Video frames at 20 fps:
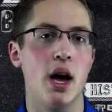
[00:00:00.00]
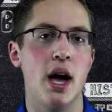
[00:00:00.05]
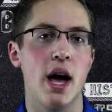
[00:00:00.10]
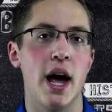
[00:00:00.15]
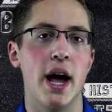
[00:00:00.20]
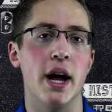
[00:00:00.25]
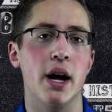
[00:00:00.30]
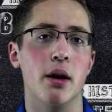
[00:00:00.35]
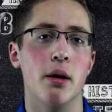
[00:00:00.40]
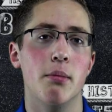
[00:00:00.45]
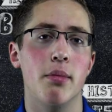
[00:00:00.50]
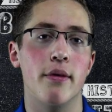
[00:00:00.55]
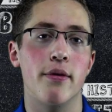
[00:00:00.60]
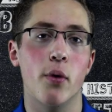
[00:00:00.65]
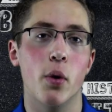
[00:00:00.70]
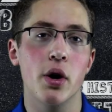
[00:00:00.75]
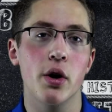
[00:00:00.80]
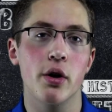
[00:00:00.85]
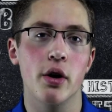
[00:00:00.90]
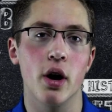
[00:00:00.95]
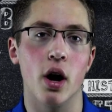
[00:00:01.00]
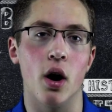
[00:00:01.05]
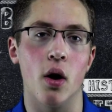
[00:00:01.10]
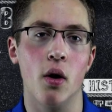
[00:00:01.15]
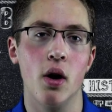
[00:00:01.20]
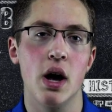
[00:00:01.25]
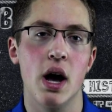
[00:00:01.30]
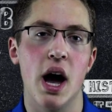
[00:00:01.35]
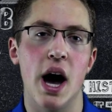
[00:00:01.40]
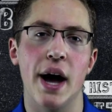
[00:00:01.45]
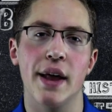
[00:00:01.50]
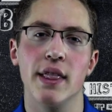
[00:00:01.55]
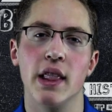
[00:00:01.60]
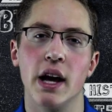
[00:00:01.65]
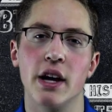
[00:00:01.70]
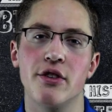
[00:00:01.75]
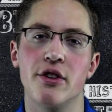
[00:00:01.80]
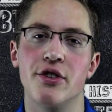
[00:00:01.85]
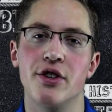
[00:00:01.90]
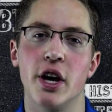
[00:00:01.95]
Hey, before you go, I'd
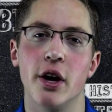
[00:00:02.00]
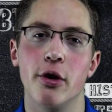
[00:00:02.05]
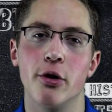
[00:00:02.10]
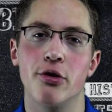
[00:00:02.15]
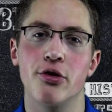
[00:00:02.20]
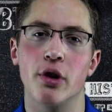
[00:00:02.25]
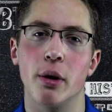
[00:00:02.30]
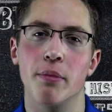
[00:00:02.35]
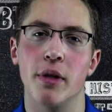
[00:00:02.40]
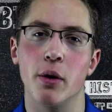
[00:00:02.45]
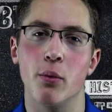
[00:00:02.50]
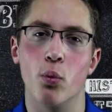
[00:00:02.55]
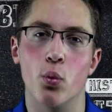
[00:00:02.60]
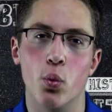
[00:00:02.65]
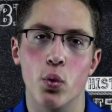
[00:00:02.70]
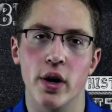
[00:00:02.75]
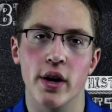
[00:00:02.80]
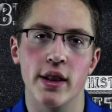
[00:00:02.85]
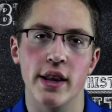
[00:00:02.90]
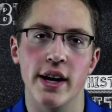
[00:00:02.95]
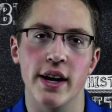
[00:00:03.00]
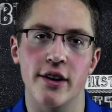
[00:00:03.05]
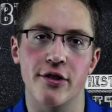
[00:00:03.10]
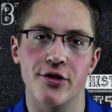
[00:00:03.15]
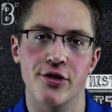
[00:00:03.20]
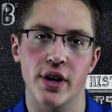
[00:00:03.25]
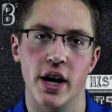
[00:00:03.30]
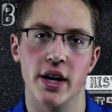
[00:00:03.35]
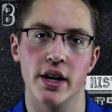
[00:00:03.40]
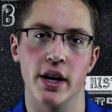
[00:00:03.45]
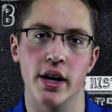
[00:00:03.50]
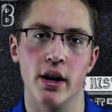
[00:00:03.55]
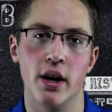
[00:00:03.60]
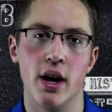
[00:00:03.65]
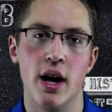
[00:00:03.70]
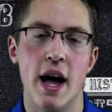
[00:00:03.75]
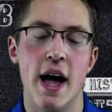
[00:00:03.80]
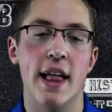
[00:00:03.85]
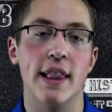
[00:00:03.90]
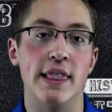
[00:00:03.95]
like to tell you something really exciting.
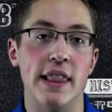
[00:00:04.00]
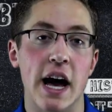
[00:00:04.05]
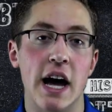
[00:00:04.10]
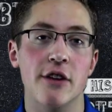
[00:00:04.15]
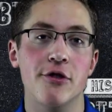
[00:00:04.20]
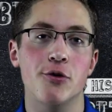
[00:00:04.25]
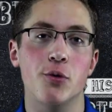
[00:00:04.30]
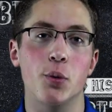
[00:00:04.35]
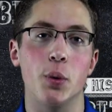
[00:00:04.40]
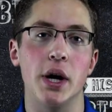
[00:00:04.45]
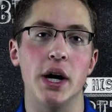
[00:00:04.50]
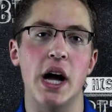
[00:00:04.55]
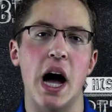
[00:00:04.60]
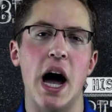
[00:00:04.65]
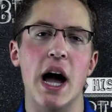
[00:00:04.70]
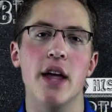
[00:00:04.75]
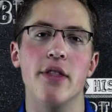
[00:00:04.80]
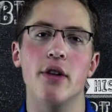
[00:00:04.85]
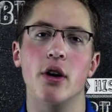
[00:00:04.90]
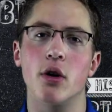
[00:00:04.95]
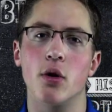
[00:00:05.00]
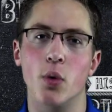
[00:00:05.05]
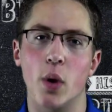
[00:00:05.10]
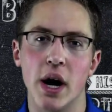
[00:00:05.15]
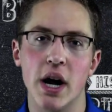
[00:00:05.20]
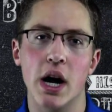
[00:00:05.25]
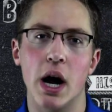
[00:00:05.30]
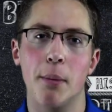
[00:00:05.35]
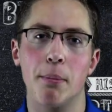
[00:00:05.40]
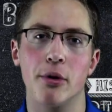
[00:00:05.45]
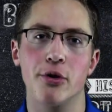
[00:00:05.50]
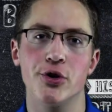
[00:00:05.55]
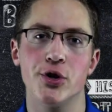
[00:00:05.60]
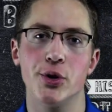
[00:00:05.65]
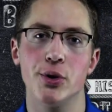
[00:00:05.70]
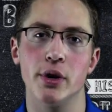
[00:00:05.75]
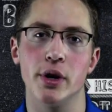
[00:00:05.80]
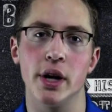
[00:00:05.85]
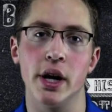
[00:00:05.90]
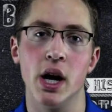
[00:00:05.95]
Last week, I had the great
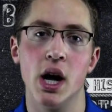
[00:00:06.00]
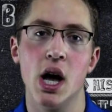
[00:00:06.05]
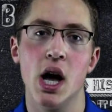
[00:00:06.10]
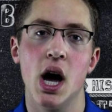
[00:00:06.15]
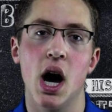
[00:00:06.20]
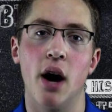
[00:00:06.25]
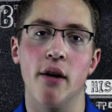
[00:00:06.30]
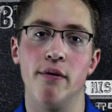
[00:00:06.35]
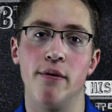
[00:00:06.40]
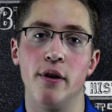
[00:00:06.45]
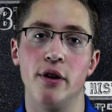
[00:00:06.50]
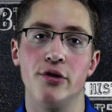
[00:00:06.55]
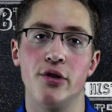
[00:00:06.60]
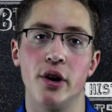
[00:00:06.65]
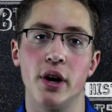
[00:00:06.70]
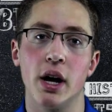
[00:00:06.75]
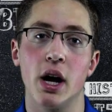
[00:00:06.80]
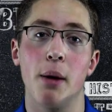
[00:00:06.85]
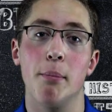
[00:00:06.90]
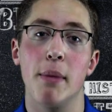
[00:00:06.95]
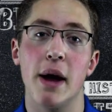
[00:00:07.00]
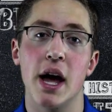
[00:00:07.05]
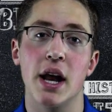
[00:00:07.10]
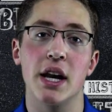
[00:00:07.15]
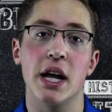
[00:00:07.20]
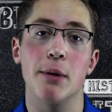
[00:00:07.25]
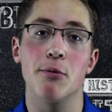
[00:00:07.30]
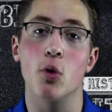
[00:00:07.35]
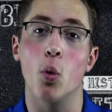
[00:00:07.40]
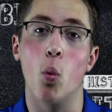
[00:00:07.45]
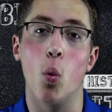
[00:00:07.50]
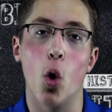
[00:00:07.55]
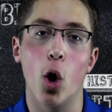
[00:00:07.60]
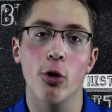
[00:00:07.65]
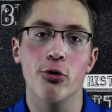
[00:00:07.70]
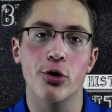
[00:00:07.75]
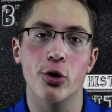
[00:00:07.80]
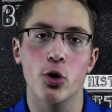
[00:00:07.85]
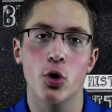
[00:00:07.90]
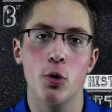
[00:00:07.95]
opportunity of visiting a man named
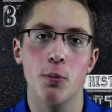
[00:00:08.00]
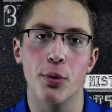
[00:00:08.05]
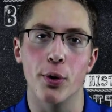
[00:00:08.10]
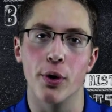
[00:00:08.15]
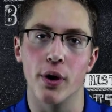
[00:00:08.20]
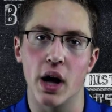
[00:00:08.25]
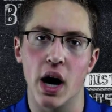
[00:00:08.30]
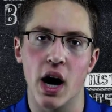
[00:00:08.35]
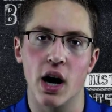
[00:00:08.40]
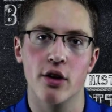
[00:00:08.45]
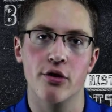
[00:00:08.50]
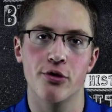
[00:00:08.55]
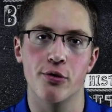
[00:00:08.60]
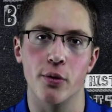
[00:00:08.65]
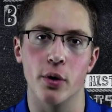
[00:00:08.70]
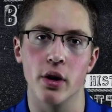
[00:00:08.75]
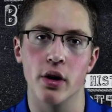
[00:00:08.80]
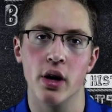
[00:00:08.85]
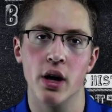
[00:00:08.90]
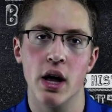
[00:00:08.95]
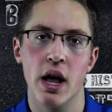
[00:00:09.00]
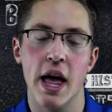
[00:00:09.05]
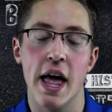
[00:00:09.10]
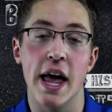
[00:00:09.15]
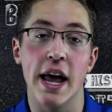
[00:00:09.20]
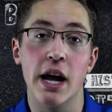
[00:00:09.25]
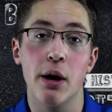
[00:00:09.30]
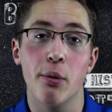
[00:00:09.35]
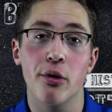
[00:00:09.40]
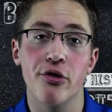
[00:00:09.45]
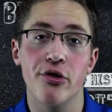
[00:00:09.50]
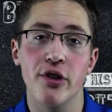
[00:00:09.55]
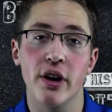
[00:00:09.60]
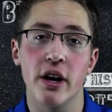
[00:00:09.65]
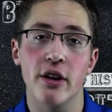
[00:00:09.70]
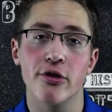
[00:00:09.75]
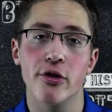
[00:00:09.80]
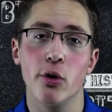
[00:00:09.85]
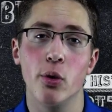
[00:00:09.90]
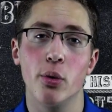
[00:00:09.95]
Walter Hooper in Oxford. He was
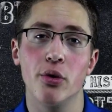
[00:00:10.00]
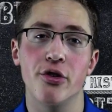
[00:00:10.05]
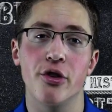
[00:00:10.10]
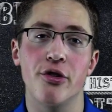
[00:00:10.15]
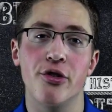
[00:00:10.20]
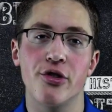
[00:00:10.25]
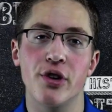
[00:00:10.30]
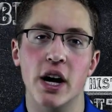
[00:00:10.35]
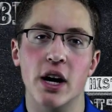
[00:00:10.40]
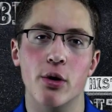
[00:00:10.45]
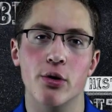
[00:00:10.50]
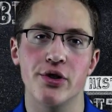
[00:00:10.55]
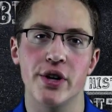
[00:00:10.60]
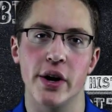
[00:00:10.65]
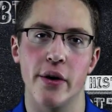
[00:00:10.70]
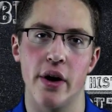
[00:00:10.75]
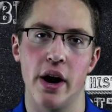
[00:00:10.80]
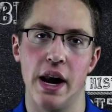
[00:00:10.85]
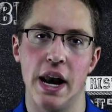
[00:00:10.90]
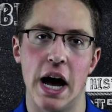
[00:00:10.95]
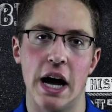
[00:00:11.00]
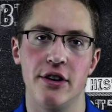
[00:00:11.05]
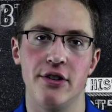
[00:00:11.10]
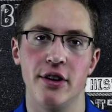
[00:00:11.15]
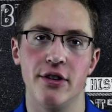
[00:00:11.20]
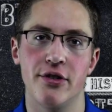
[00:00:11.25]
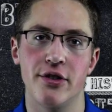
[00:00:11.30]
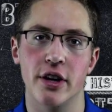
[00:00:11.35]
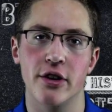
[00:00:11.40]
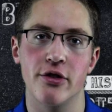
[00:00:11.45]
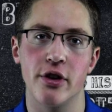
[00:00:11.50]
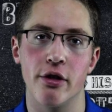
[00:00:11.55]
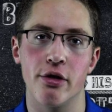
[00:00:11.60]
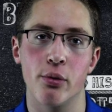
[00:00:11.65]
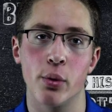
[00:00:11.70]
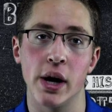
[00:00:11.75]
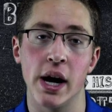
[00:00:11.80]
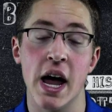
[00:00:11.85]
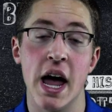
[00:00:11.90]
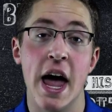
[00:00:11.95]
C.S. Lewis's secretary in
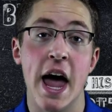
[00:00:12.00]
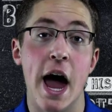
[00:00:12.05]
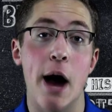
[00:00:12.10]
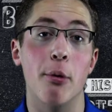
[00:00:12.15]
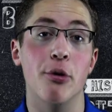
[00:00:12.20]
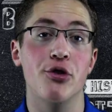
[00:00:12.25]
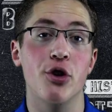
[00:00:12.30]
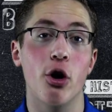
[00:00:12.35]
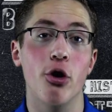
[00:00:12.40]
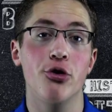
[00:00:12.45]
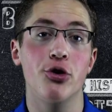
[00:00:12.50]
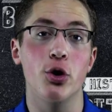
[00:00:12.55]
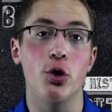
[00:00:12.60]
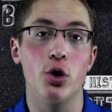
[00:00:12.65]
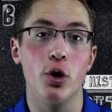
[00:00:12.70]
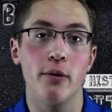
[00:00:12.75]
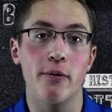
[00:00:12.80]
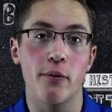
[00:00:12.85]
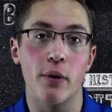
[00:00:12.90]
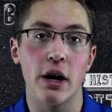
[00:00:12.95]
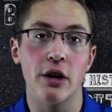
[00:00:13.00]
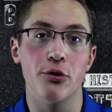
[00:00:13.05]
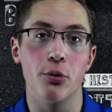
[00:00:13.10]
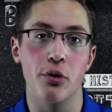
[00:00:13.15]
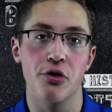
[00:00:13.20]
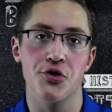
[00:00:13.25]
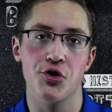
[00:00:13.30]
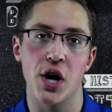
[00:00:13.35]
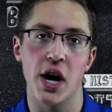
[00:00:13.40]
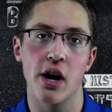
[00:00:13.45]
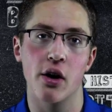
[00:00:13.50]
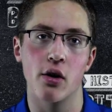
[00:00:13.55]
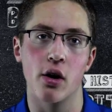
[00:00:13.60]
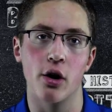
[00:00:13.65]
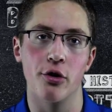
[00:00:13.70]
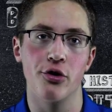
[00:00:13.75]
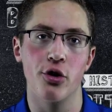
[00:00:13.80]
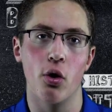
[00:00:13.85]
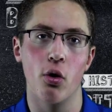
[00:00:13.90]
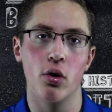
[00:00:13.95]
1963 and was also good friends with J.R.R.
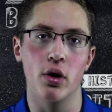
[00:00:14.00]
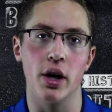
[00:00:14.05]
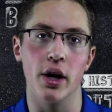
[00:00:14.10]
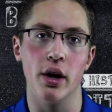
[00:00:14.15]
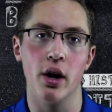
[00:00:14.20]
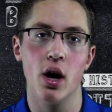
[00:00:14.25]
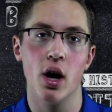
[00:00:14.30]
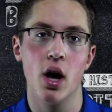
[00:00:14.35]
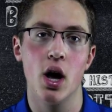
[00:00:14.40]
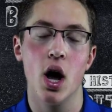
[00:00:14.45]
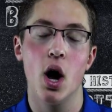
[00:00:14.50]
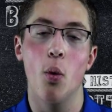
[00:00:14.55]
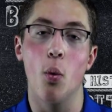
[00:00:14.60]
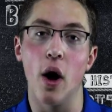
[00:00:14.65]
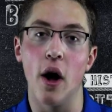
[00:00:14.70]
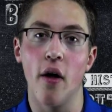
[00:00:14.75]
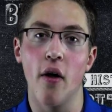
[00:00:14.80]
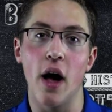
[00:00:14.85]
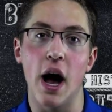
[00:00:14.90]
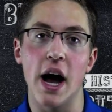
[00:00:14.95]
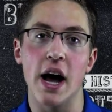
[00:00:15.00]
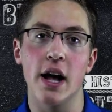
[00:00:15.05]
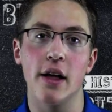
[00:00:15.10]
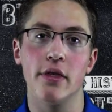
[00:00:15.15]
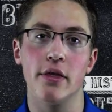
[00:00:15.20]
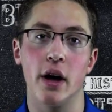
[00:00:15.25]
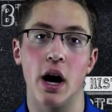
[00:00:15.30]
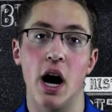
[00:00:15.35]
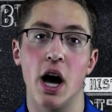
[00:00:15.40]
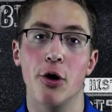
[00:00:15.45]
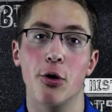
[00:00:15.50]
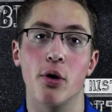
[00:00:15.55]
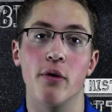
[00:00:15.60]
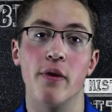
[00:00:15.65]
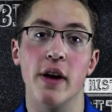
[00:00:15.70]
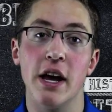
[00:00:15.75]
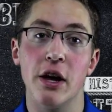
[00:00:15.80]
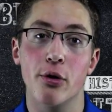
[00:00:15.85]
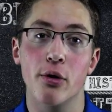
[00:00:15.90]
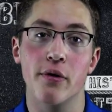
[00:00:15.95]
Tolkien. Well, I had the honor of
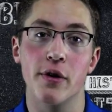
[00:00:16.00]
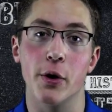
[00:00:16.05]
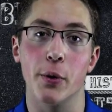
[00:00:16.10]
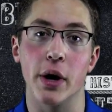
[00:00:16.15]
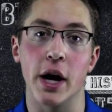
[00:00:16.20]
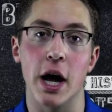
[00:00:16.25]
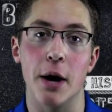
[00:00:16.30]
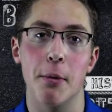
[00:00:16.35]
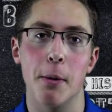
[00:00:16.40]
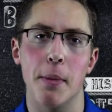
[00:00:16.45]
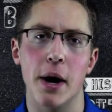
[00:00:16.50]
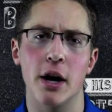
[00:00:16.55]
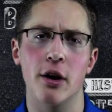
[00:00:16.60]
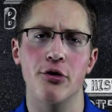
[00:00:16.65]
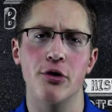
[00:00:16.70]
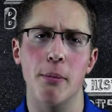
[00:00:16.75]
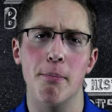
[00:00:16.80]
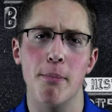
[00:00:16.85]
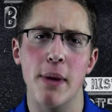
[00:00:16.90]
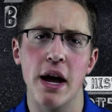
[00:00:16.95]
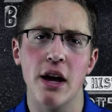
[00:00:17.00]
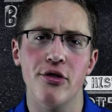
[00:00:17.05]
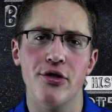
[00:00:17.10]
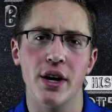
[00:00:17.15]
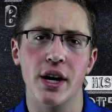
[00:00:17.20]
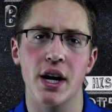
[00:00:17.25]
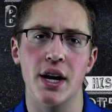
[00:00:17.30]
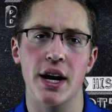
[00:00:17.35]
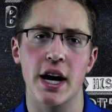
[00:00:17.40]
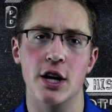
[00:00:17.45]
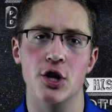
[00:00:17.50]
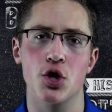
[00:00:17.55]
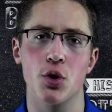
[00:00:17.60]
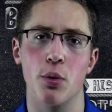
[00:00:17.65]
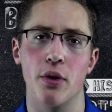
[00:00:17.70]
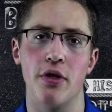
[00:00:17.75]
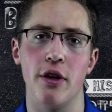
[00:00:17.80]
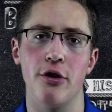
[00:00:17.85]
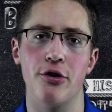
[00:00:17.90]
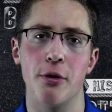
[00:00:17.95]
interviewing him about his amazing connection
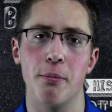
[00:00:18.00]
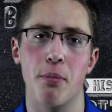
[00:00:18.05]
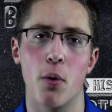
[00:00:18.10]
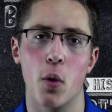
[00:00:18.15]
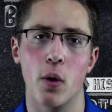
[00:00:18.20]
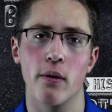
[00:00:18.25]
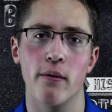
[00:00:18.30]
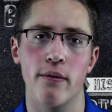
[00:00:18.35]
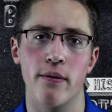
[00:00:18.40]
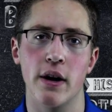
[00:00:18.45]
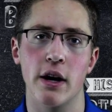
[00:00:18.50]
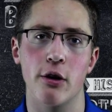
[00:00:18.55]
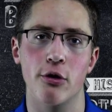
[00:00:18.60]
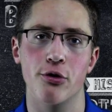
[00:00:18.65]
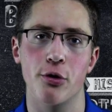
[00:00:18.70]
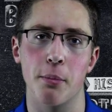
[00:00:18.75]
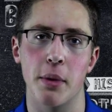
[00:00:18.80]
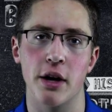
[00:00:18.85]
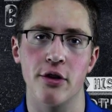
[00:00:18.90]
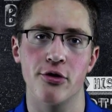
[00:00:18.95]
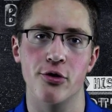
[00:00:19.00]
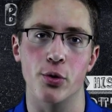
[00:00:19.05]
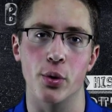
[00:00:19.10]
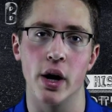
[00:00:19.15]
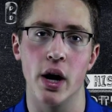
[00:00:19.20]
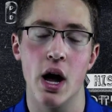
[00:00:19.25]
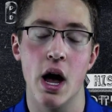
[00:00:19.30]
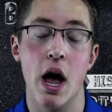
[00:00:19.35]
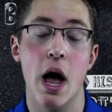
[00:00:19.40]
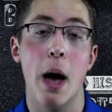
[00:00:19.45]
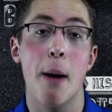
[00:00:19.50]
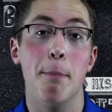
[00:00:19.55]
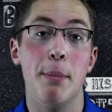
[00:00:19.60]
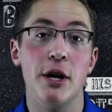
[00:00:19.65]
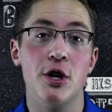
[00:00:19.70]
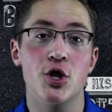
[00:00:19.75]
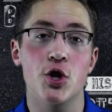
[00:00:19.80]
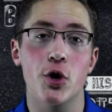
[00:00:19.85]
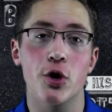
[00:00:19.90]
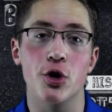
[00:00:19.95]
with these important figures from history. Be
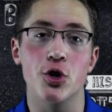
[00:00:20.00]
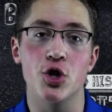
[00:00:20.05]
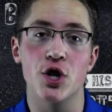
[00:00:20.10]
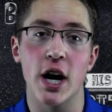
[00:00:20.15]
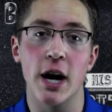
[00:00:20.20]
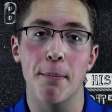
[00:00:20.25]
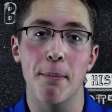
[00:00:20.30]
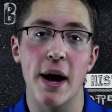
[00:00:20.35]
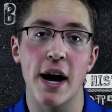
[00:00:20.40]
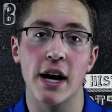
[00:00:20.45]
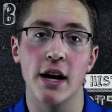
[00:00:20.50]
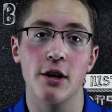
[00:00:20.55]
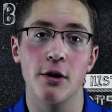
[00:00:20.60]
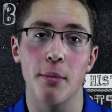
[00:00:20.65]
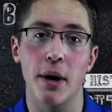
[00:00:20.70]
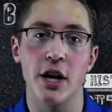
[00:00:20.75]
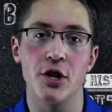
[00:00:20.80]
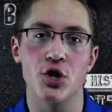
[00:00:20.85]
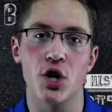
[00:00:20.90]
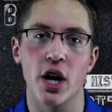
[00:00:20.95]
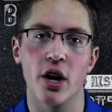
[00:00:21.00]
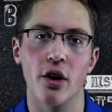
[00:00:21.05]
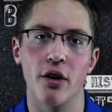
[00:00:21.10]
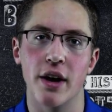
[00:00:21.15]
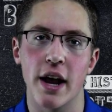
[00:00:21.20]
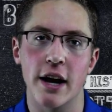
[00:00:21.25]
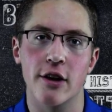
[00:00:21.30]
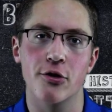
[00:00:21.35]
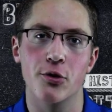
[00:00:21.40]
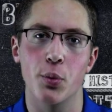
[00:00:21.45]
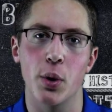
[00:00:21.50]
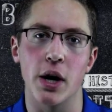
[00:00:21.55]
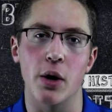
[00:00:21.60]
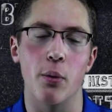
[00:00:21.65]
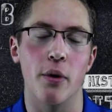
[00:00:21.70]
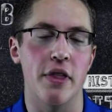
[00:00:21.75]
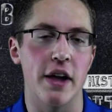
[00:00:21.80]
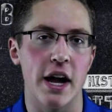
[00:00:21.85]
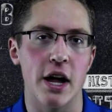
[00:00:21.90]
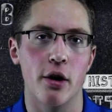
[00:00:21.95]
sure to check back into my channel next week
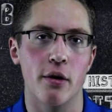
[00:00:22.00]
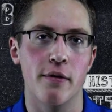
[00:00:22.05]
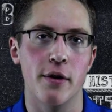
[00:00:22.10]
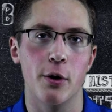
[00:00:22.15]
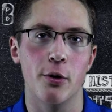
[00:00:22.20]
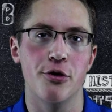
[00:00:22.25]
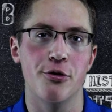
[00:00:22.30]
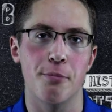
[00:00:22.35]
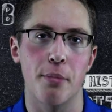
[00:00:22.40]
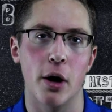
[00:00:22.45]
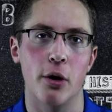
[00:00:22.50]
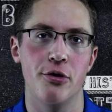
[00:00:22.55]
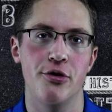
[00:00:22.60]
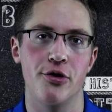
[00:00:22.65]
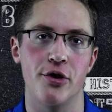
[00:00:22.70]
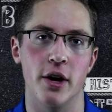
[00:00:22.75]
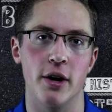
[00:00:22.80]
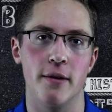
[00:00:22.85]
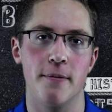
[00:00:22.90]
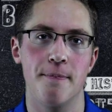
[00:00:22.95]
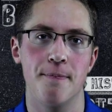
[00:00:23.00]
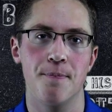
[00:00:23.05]
when the interview is posted.